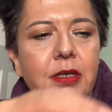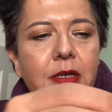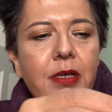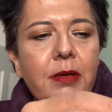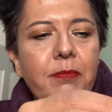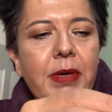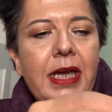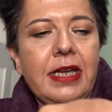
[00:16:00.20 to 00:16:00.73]

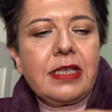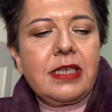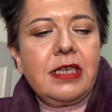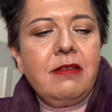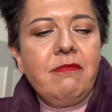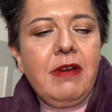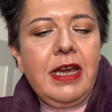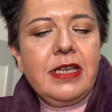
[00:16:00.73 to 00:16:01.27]
Patsy
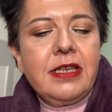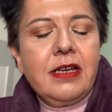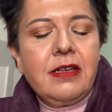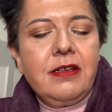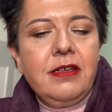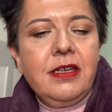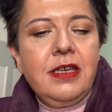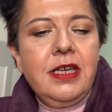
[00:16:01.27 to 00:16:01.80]
Red
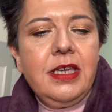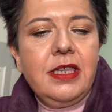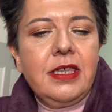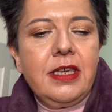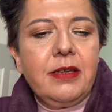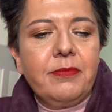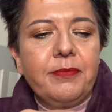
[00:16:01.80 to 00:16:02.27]
underneath it.